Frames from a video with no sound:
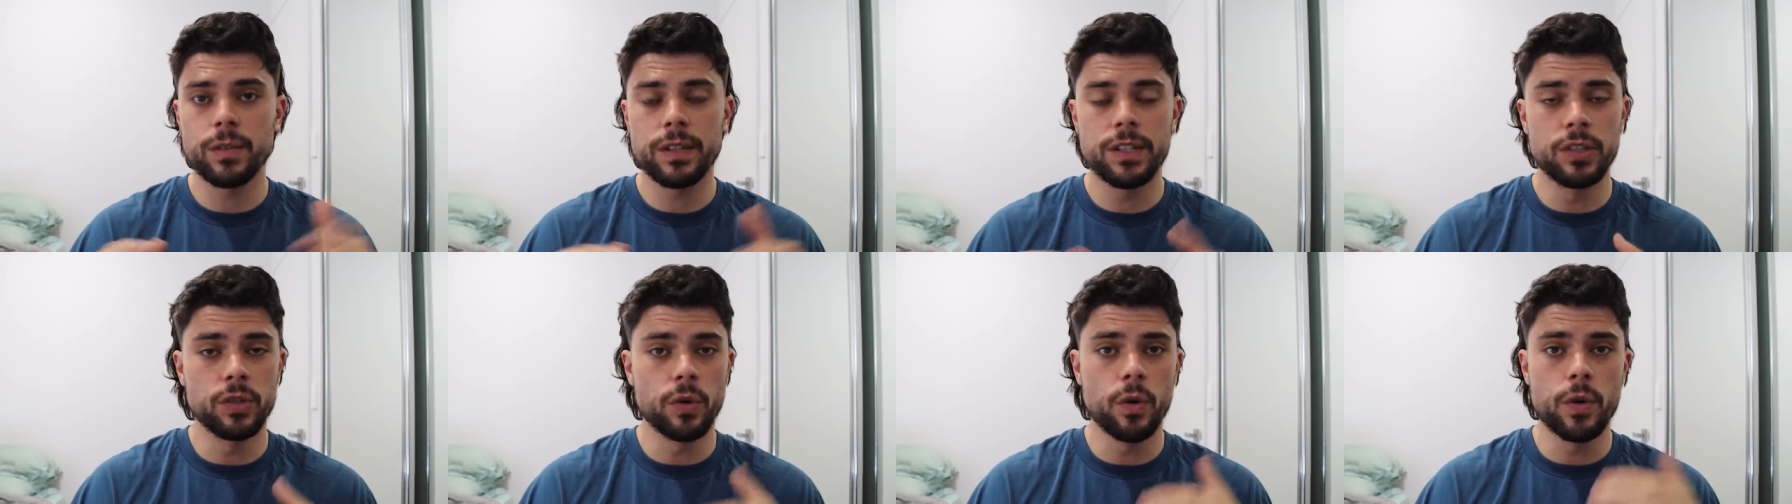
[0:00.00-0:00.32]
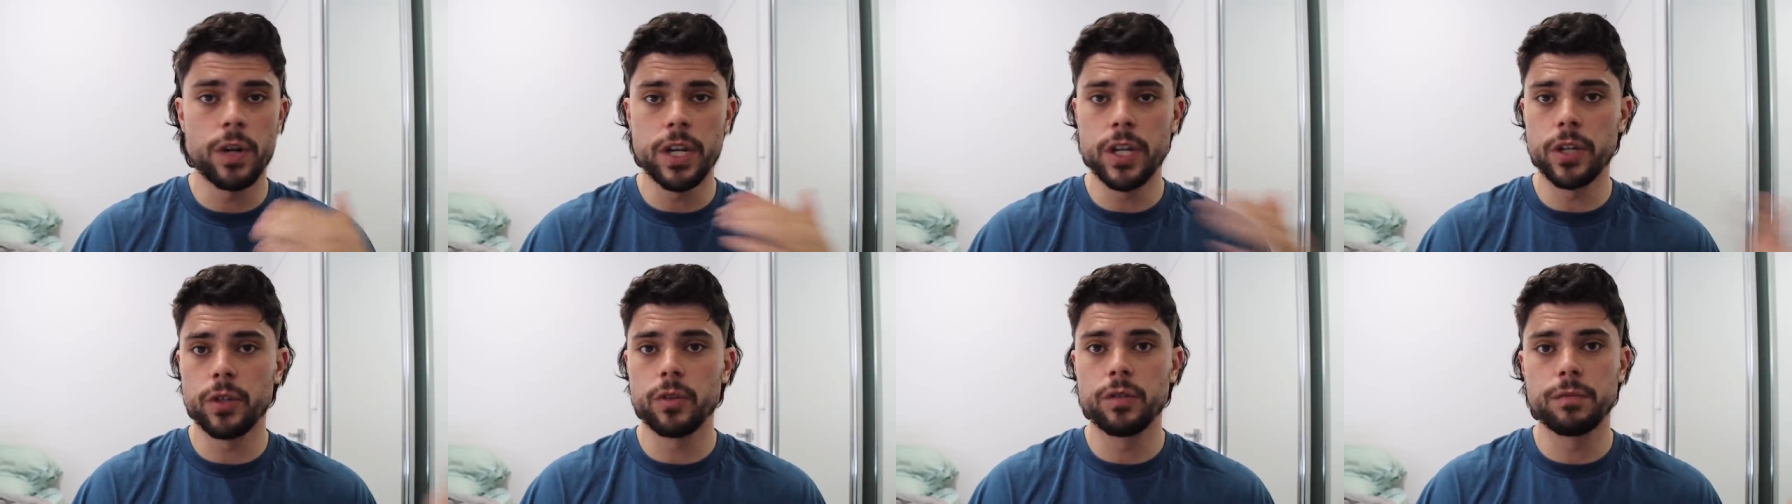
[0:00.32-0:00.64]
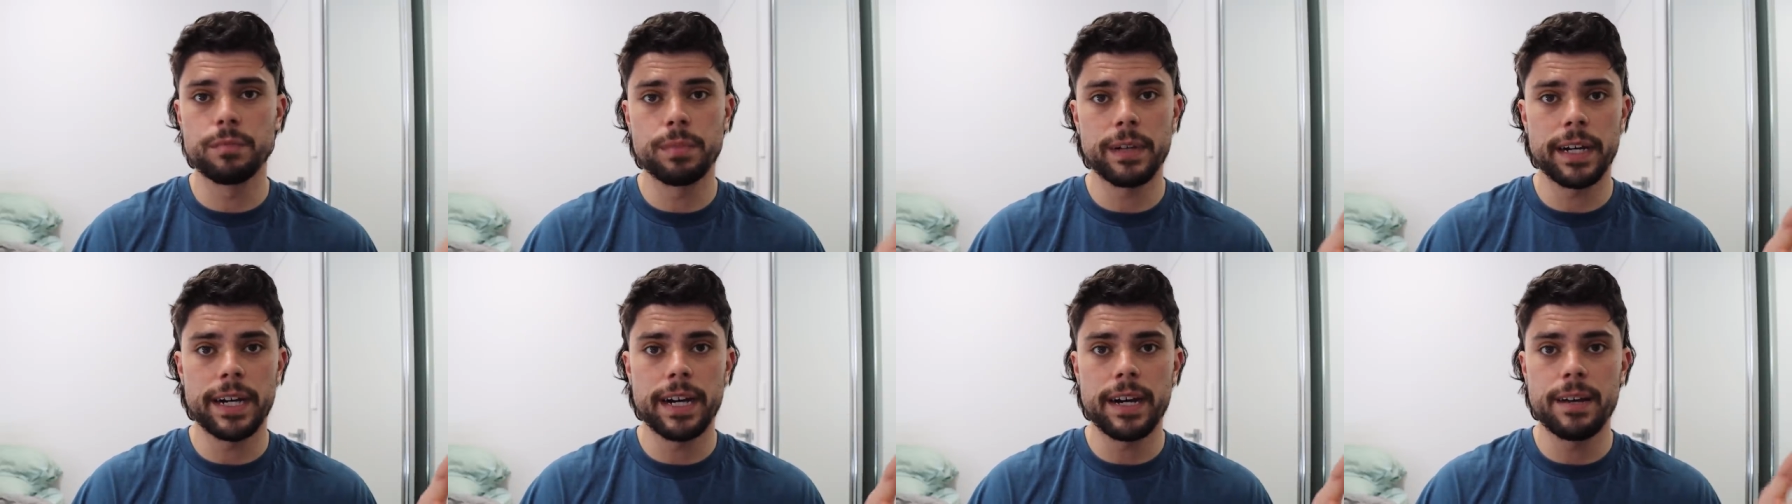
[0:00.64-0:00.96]
He's already a
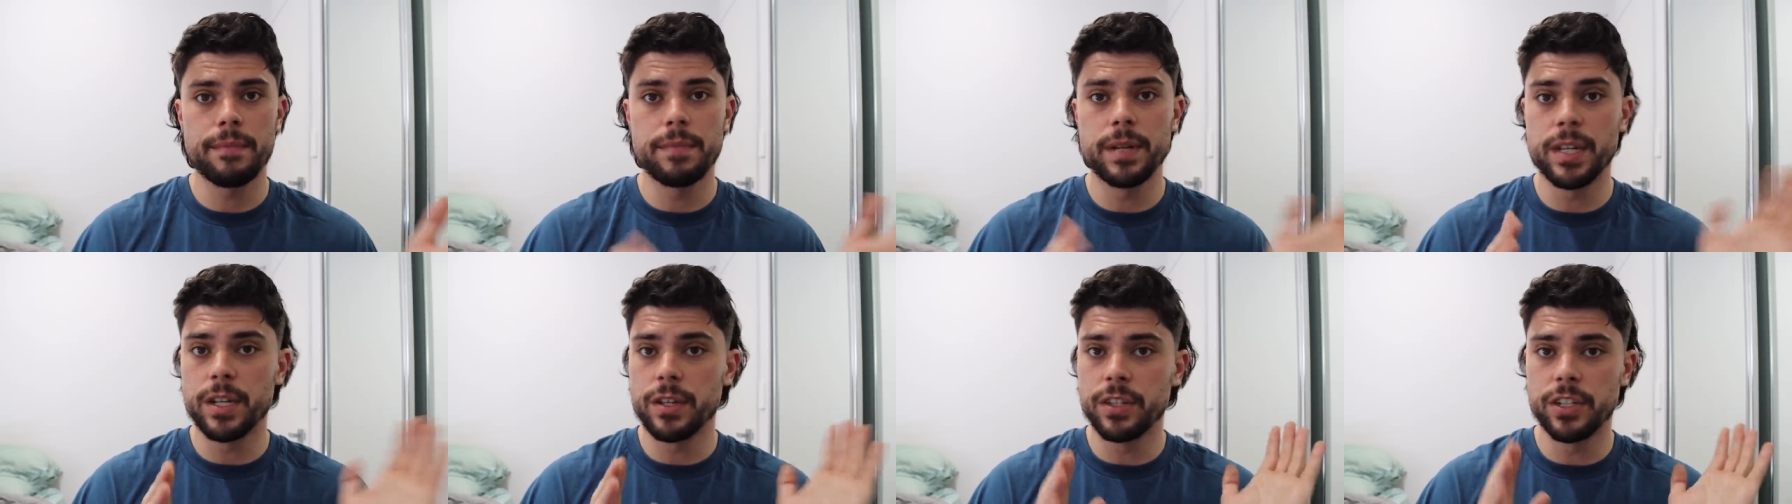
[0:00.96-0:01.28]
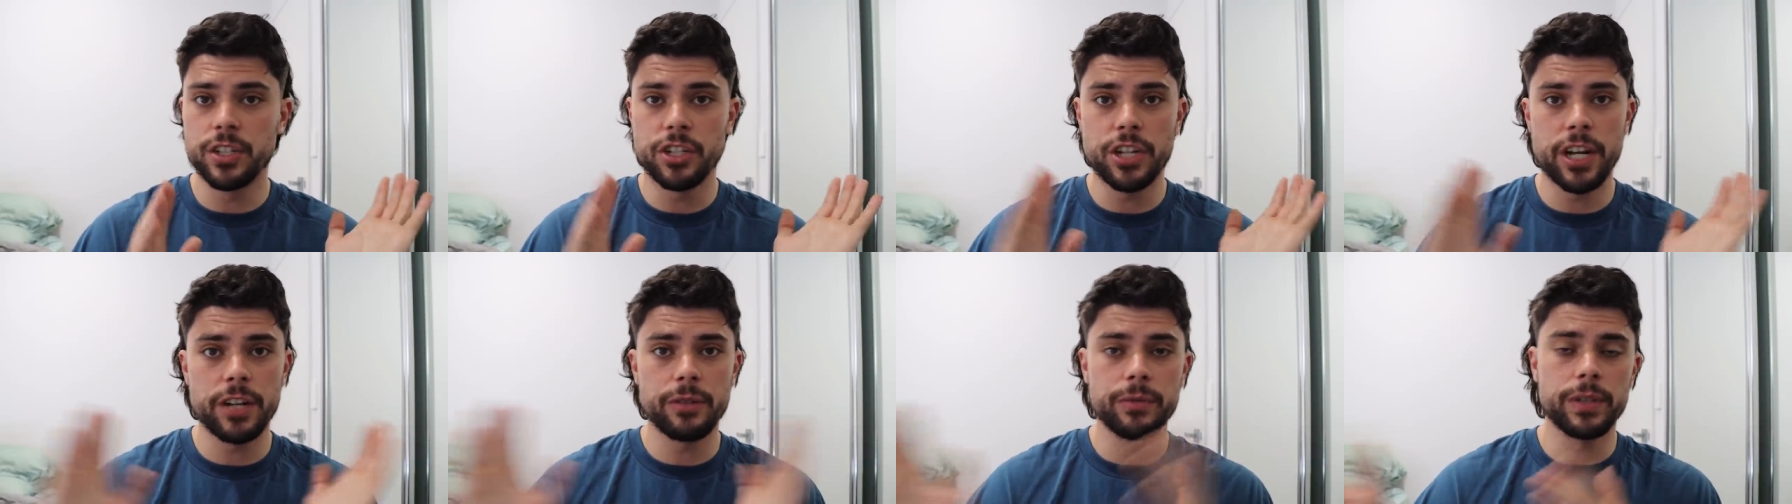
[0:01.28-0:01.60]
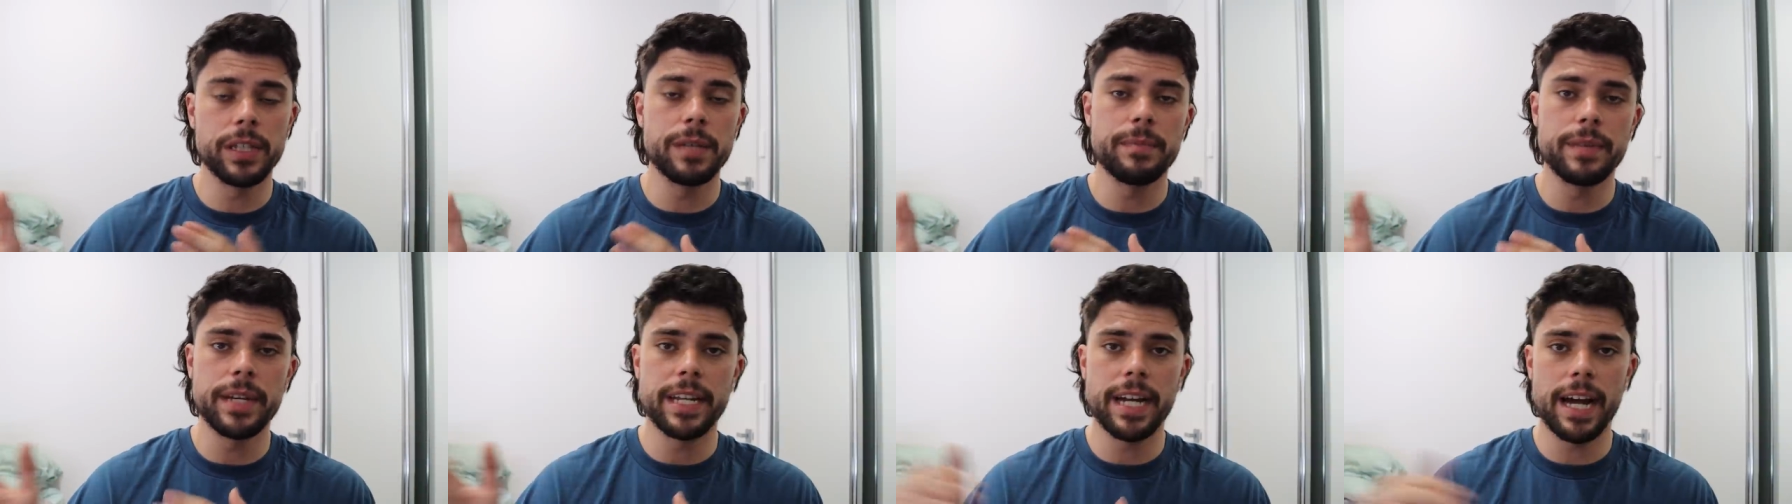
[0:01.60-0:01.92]
good player, but he could
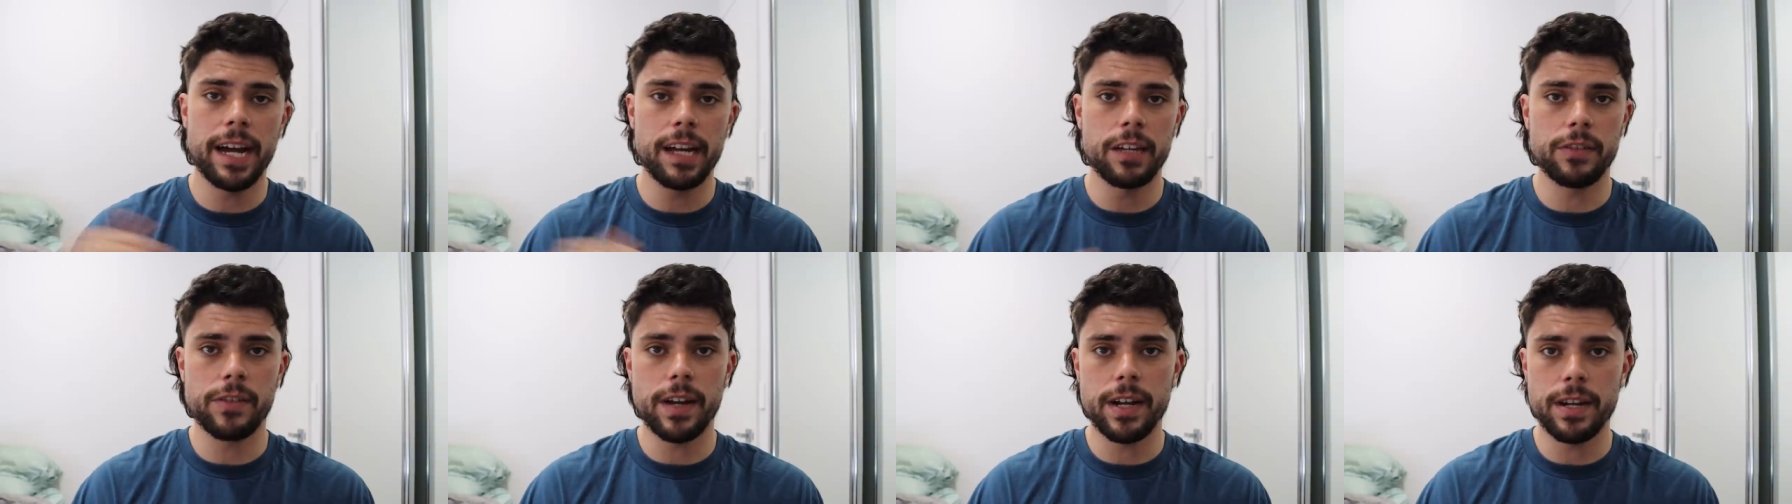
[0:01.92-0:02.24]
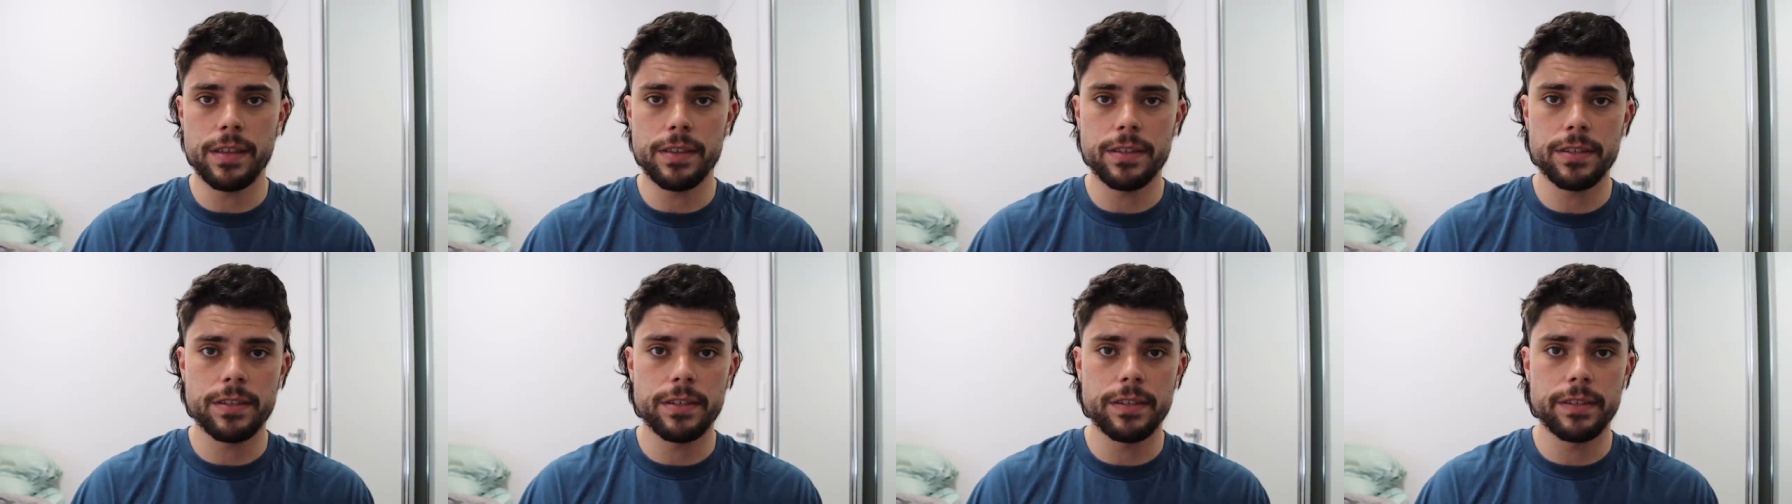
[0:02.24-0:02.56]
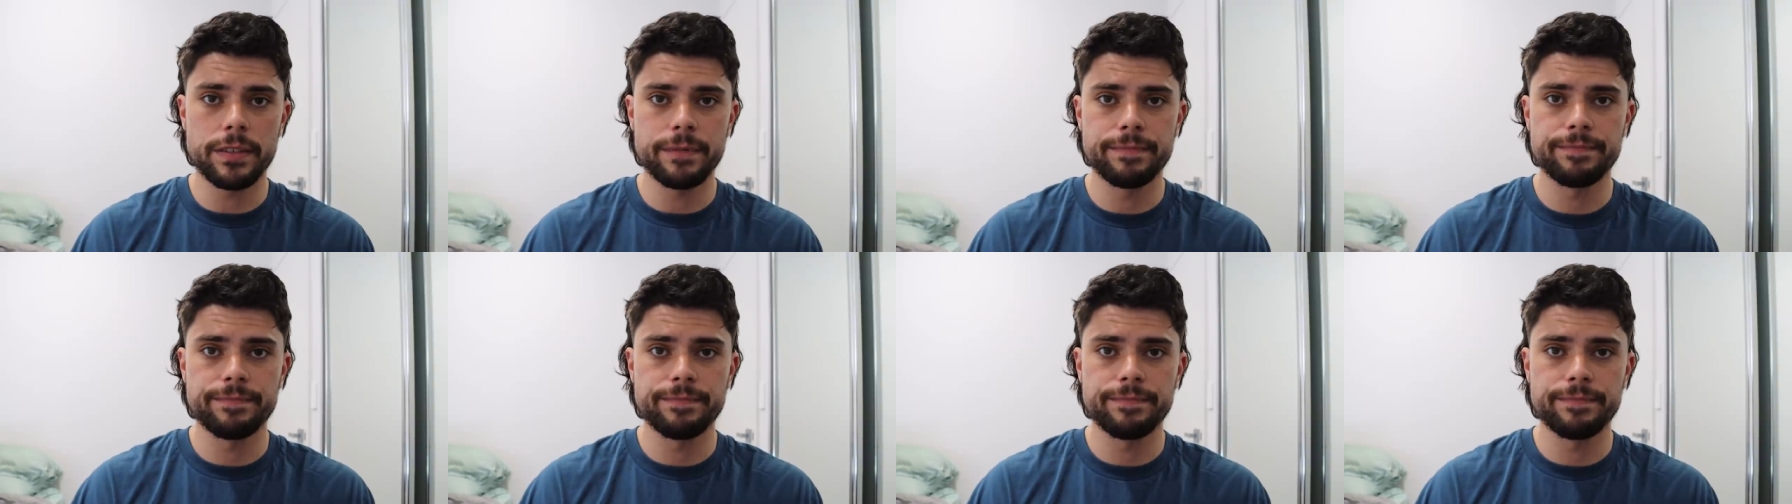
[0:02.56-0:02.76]
genuinely be an A grader this year.